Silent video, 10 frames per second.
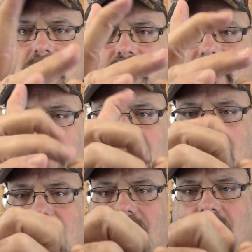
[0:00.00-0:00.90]
Fingers
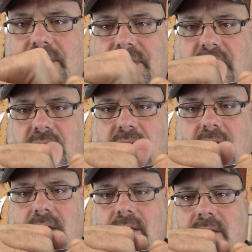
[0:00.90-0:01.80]
down around your key.
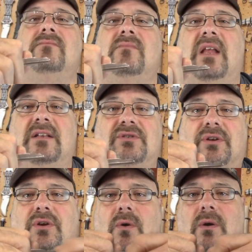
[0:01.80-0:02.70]
That's
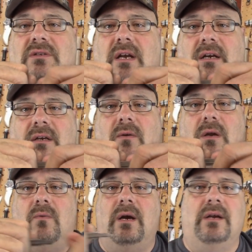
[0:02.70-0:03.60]
secure, it's not going to go
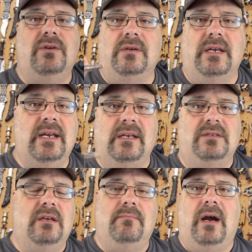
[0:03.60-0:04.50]
anywhere, and you can hit
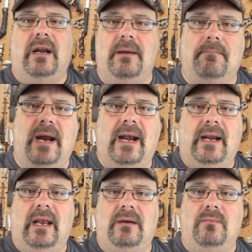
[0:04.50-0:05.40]
somebody bad
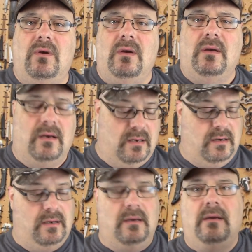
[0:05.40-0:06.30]
at them,
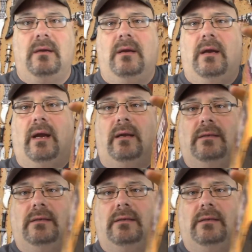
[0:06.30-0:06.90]
and